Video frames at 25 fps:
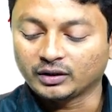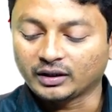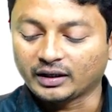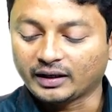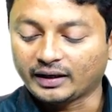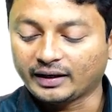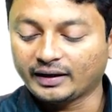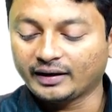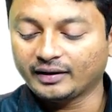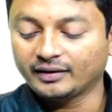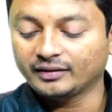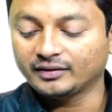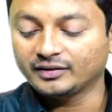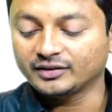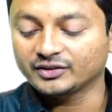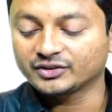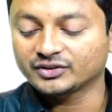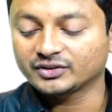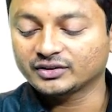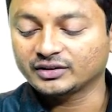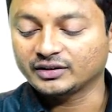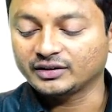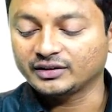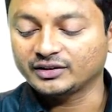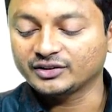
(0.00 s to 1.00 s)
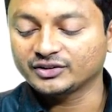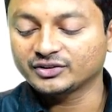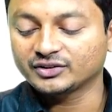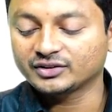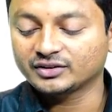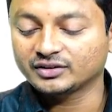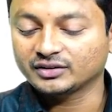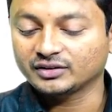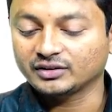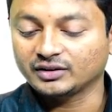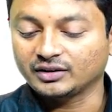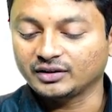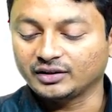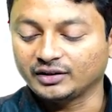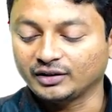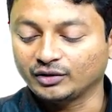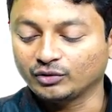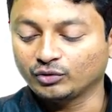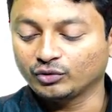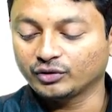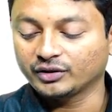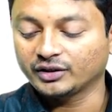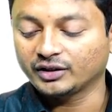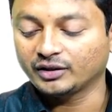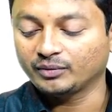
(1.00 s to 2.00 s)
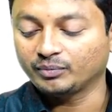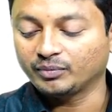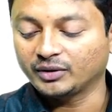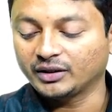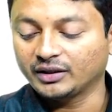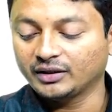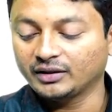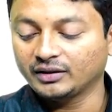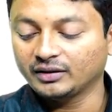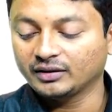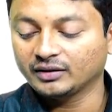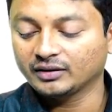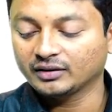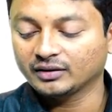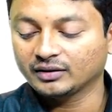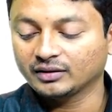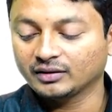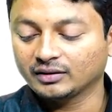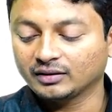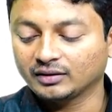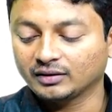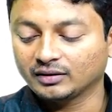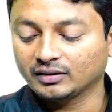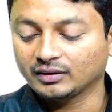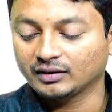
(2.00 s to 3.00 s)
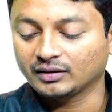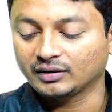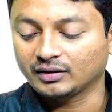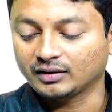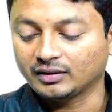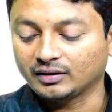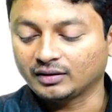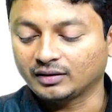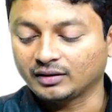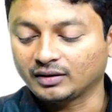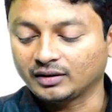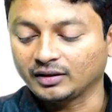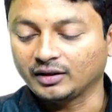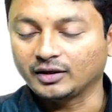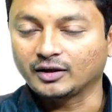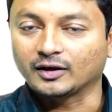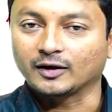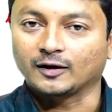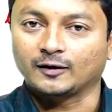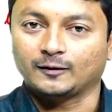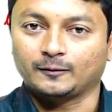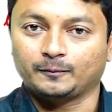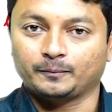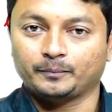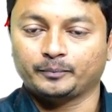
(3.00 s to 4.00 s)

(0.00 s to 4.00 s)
And this is denoted by theta.